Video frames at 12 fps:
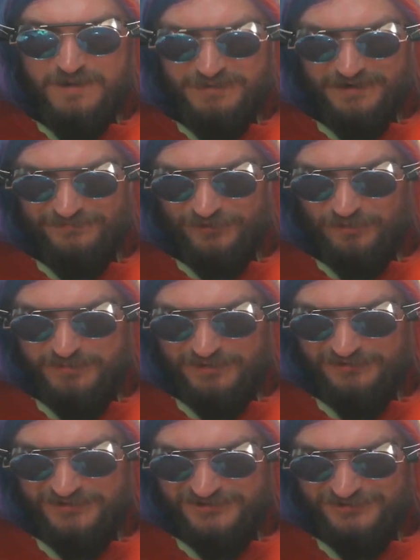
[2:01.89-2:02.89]
Buffalo Bill
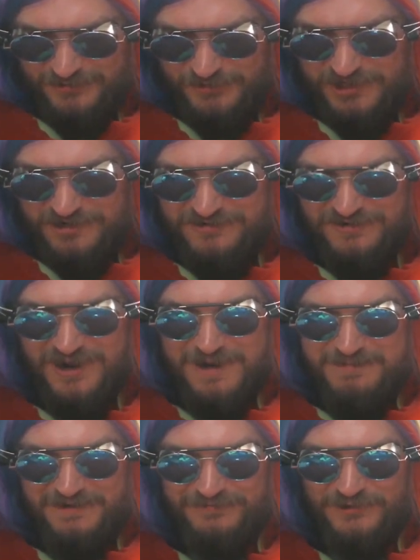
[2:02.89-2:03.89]
needs a new skin.
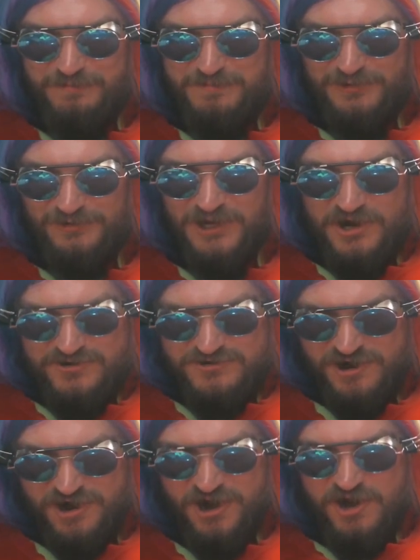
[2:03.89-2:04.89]
Buffalo Bill,
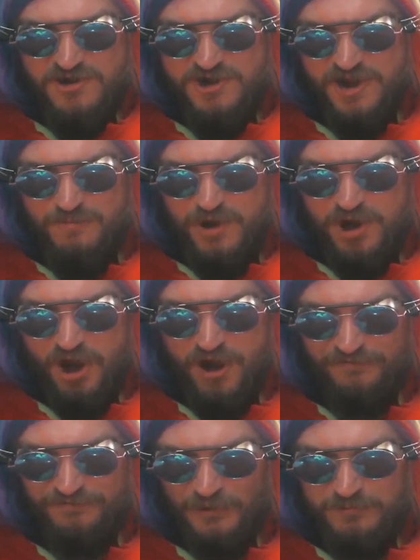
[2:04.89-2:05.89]
yeah, yeah, we all
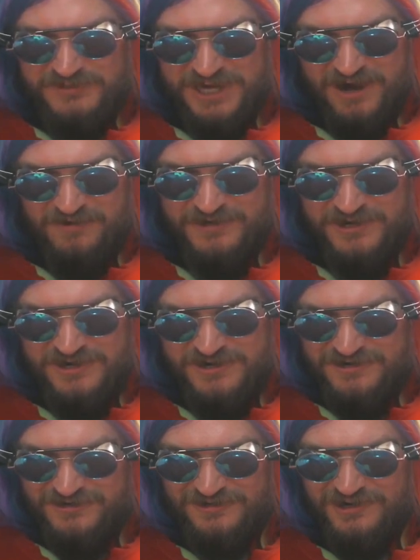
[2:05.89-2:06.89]
float down
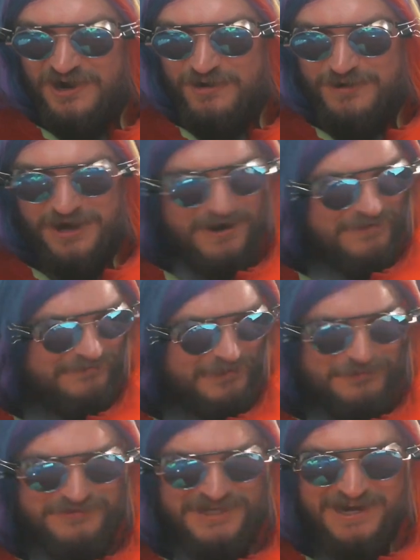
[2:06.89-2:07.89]
here. We all
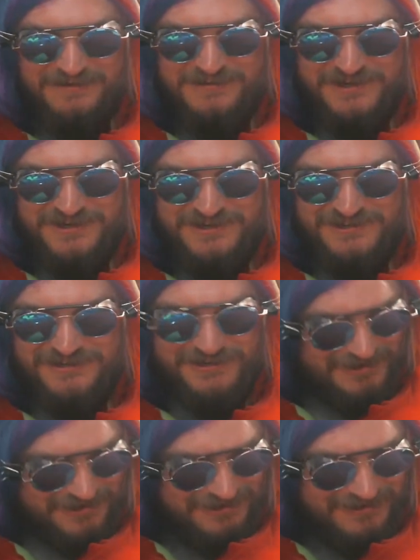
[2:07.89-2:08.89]
float down
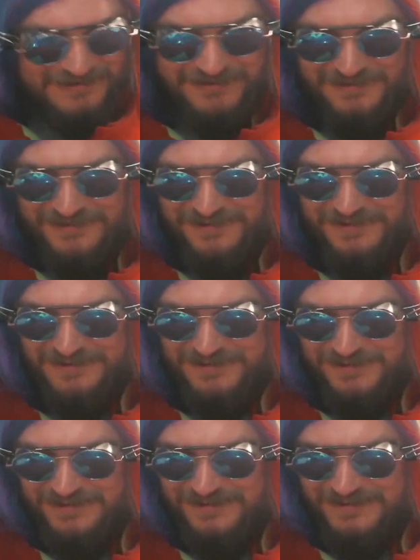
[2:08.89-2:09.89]
here. It puts
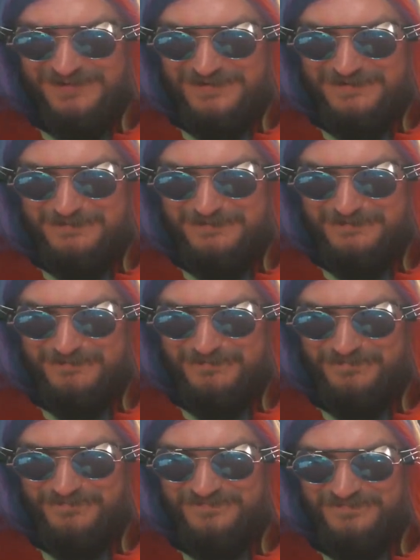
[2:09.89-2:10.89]
on his
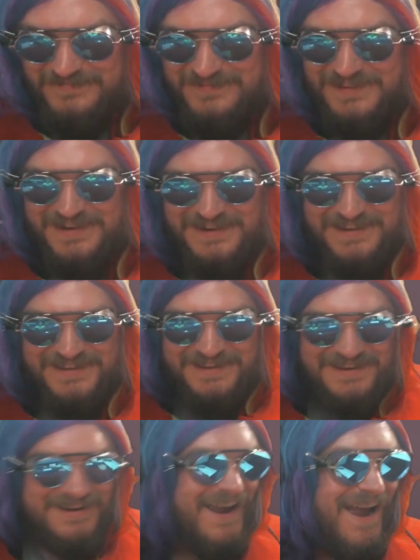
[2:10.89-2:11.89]
skin or else it gets the
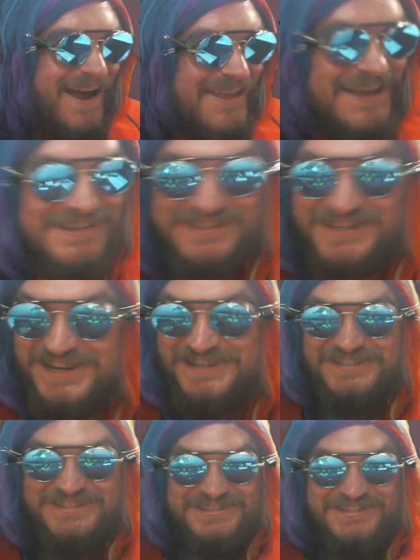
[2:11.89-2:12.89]
hose again. This is
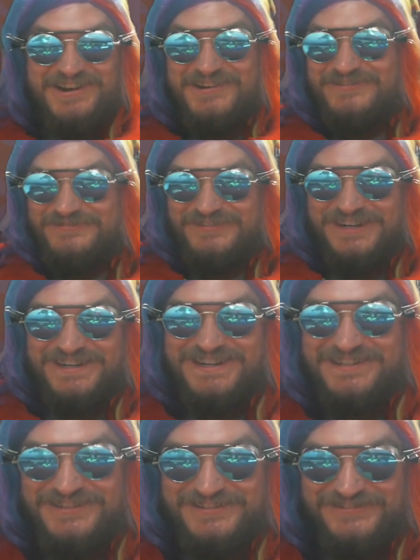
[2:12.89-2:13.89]
so fucking
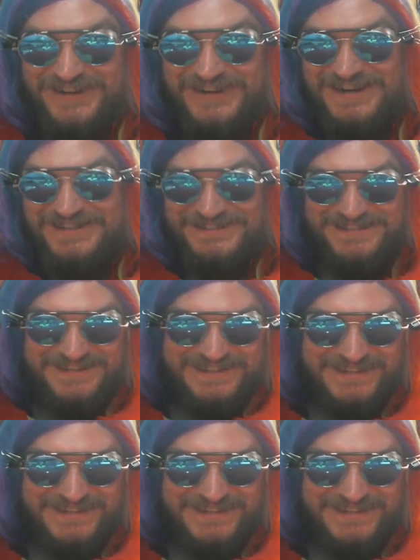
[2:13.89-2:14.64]
crazy.